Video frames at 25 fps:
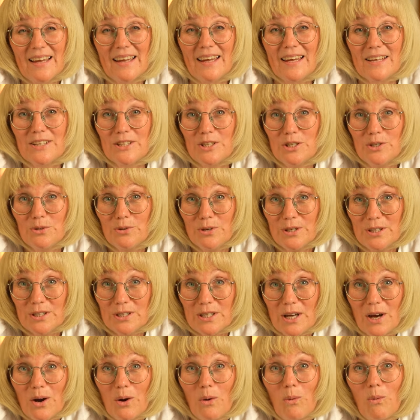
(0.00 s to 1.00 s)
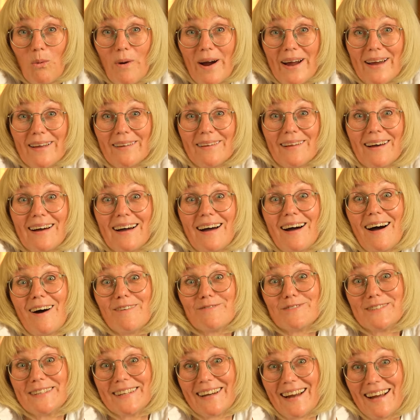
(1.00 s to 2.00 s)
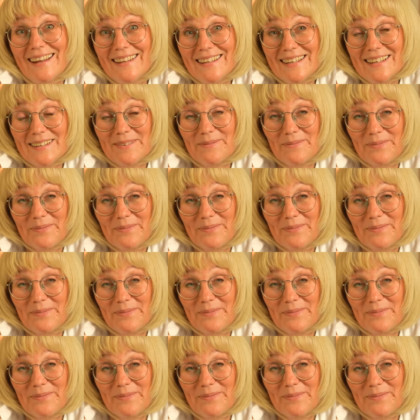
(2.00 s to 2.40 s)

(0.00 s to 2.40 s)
and do it while half drunk,